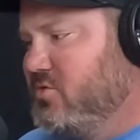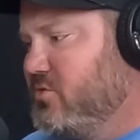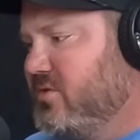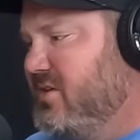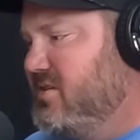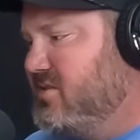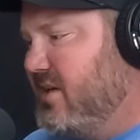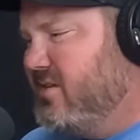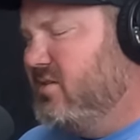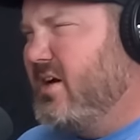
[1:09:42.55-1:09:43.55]
was released,
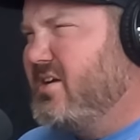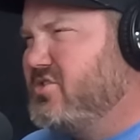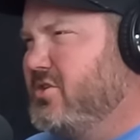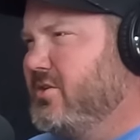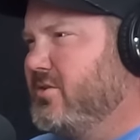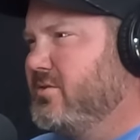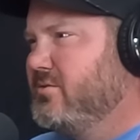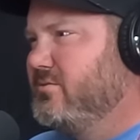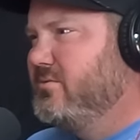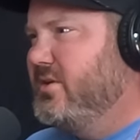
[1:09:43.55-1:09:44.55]
I think, last year
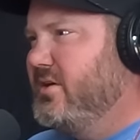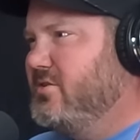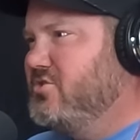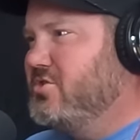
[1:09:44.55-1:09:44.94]
in